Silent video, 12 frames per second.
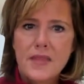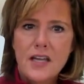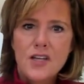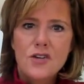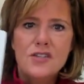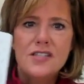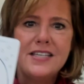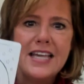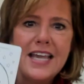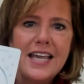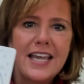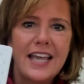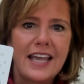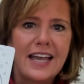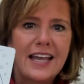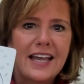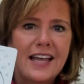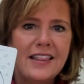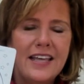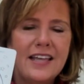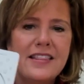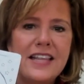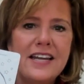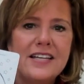You're seeing
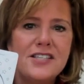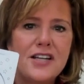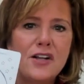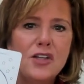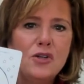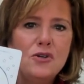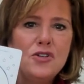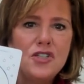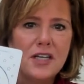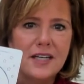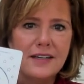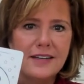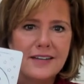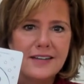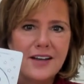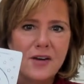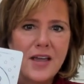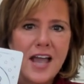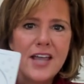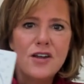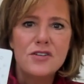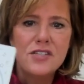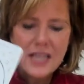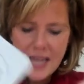that it's an illusion, okay?
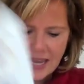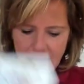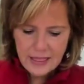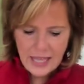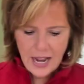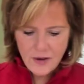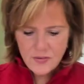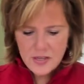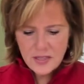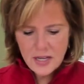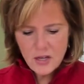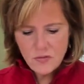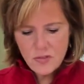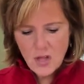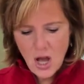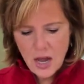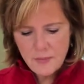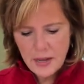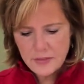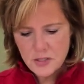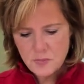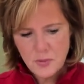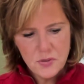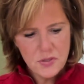You're seeing that everything you've thought about
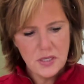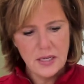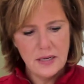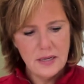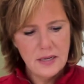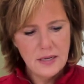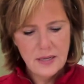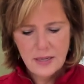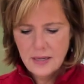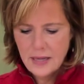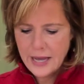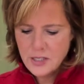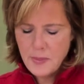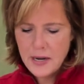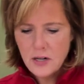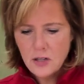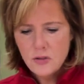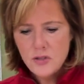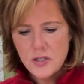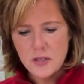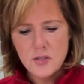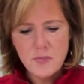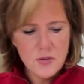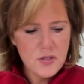this person has been an illusion.
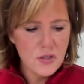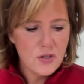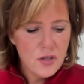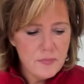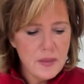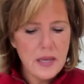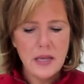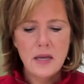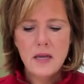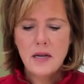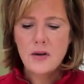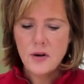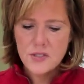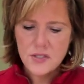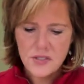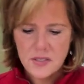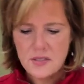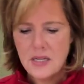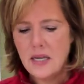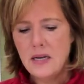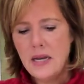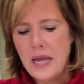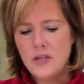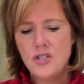This person could be narcissistic in
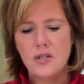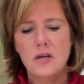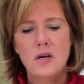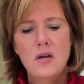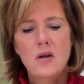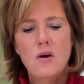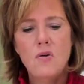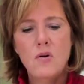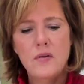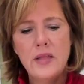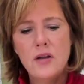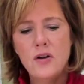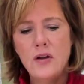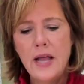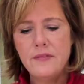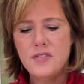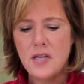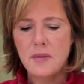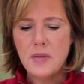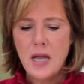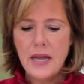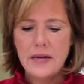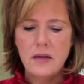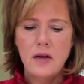nature, or they could have some
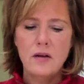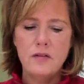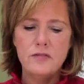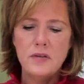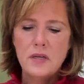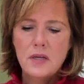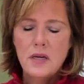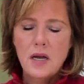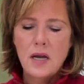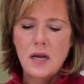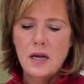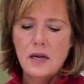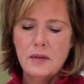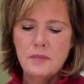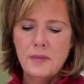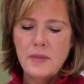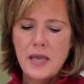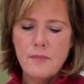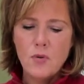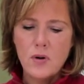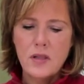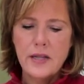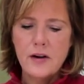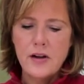kind of, let me get more
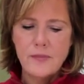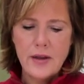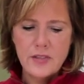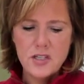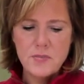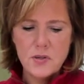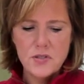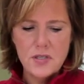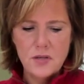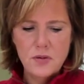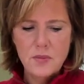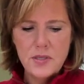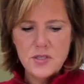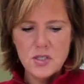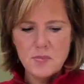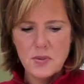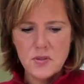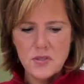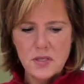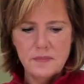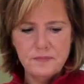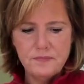clarity around this person. Who is this person?